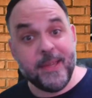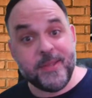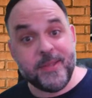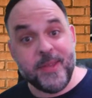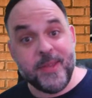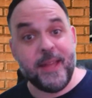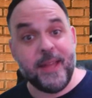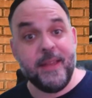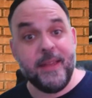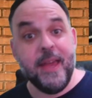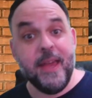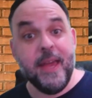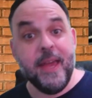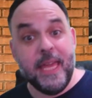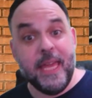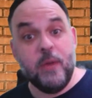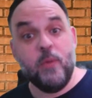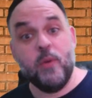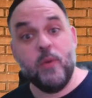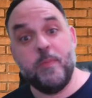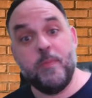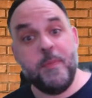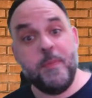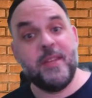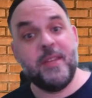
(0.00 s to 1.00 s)
that he
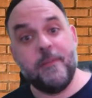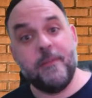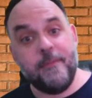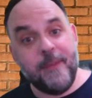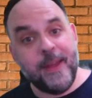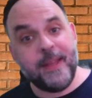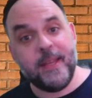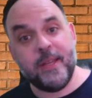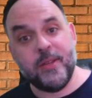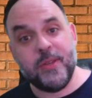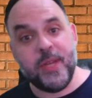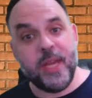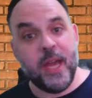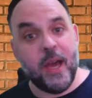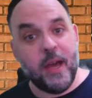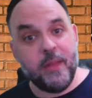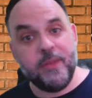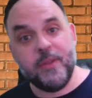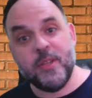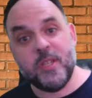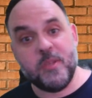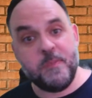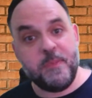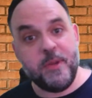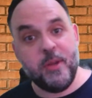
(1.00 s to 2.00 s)
would be defending the
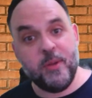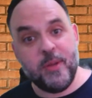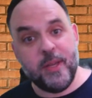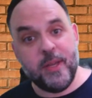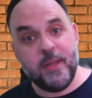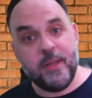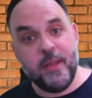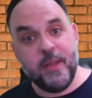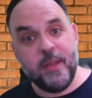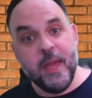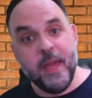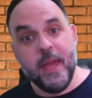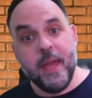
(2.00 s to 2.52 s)
undisputed